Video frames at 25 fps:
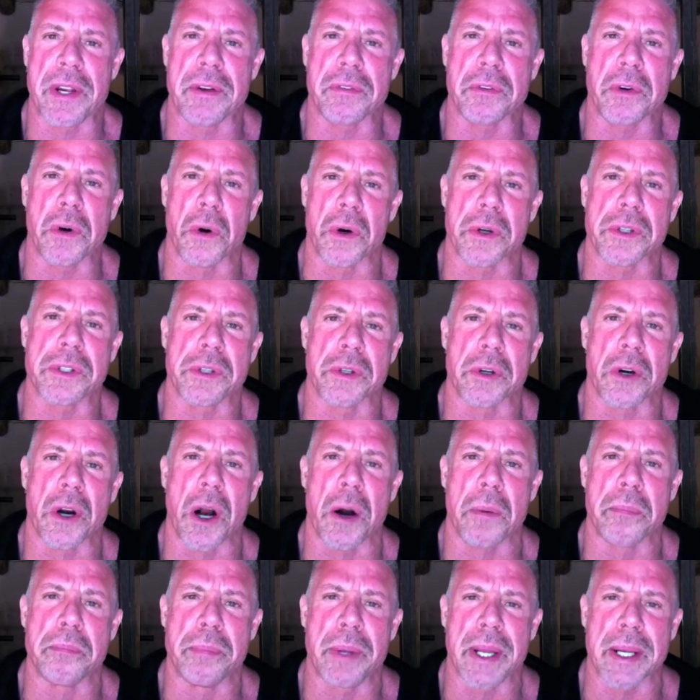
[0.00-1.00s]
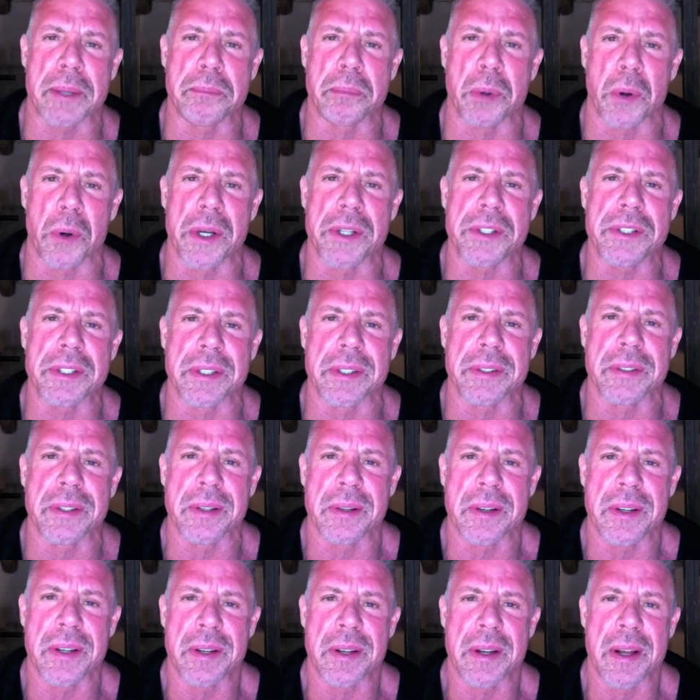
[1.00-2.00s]
Of course, you're all big boys and
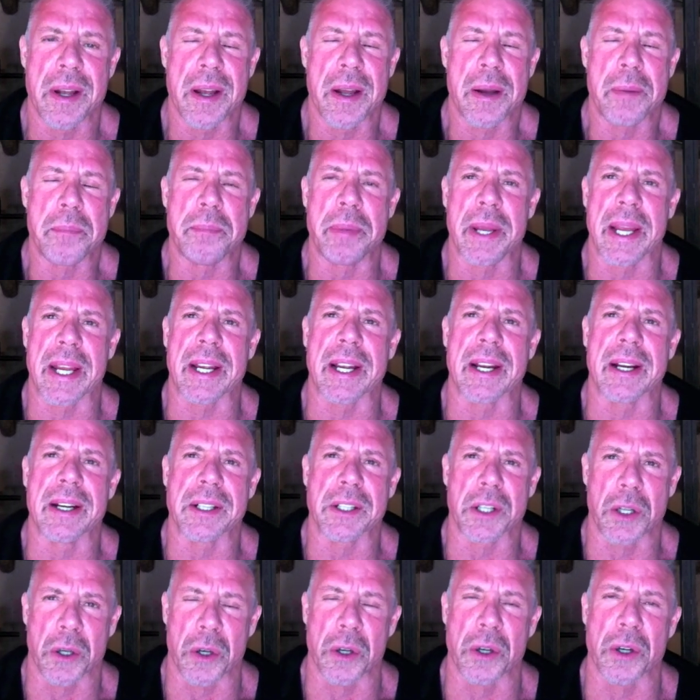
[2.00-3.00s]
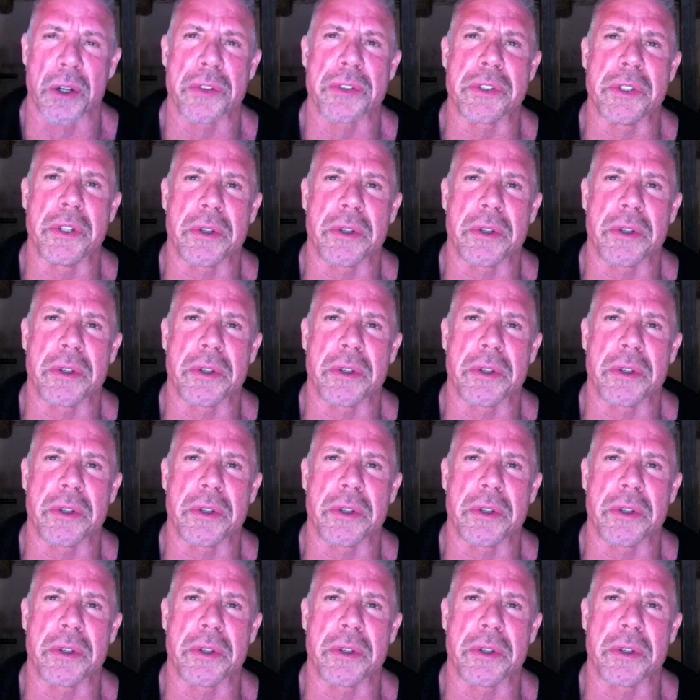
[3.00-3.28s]
big girls.